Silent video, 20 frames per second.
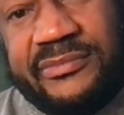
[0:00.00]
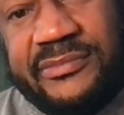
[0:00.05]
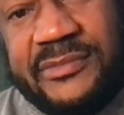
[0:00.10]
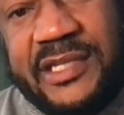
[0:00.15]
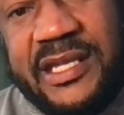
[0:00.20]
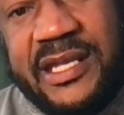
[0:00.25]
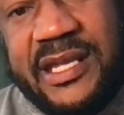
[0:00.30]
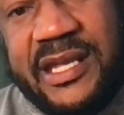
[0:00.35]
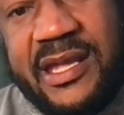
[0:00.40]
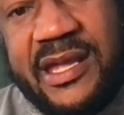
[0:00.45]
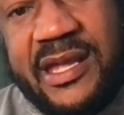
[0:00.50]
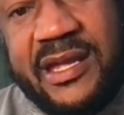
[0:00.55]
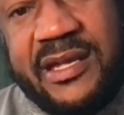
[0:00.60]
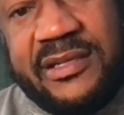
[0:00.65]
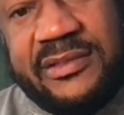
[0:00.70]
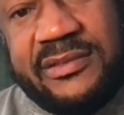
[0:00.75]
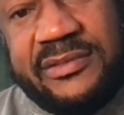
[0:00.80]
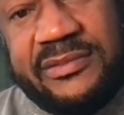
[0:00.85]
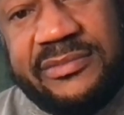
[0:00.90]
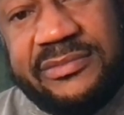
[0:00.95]

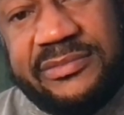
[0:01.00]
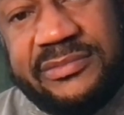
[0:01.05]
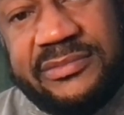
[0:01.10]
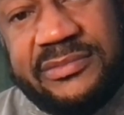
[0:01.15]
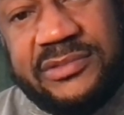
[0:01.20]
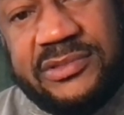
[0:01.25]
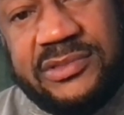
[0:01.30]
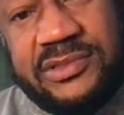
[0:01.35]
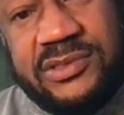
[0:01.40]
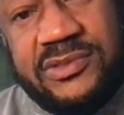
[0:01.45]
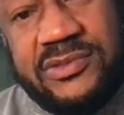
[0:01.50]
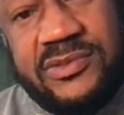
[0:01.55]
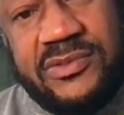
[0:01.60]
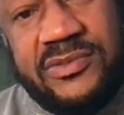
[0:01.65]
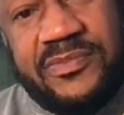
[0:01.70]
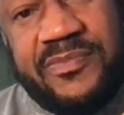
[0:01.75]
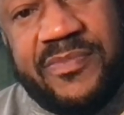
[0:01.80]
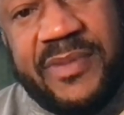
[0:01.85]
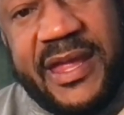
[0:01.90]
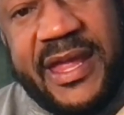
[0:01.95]
Yeah. Two
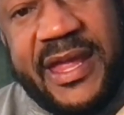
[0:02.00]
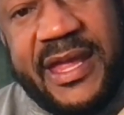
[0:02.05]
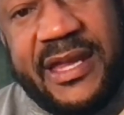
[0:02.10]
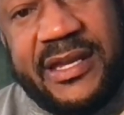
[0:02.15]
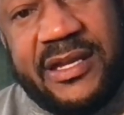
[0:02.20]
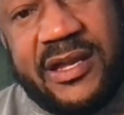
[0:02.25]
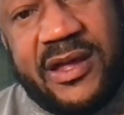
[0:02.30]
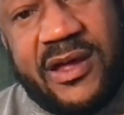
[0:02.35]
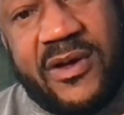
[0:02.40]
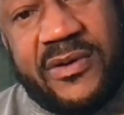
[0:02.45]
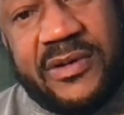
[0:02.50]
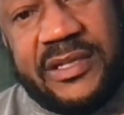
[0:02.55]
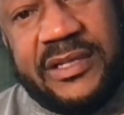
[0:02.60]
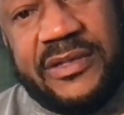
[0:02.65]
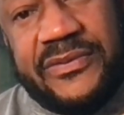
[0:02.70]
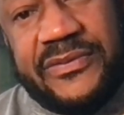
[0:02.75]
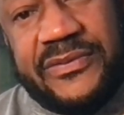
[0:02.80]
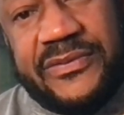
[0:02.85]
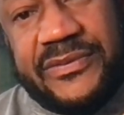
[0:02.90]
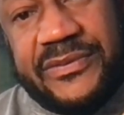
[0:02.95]
bad
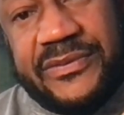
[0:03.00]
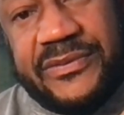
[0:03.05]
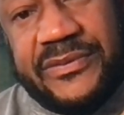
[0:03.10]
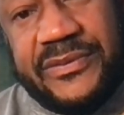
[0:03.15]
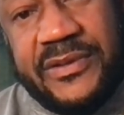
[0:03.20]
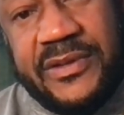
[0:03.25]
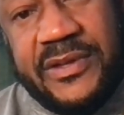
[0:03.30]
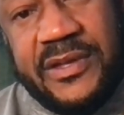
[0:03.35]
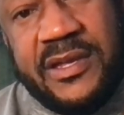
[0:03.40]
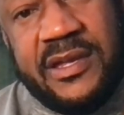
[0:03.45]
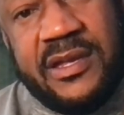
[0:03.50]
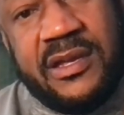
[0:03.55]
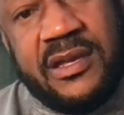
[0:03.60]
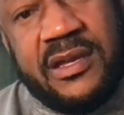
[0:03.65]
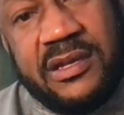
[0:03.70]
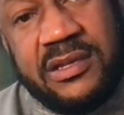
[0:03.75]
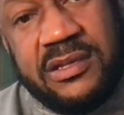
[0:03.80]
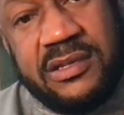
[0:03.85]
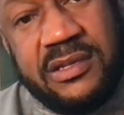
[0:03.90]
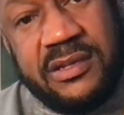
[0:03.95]
doggies.
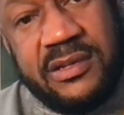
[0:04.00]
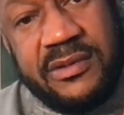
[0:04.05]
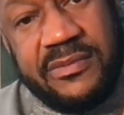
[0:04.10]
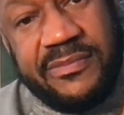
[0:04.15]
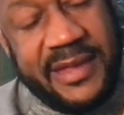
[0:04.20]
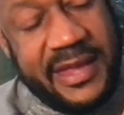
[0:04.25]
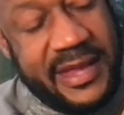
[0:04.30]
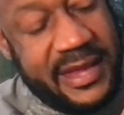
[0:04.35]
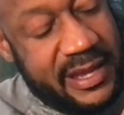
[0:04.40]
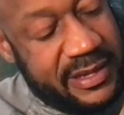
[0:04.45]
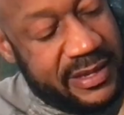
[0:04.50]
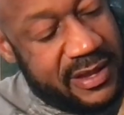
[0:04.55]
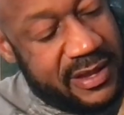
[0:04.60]
You bad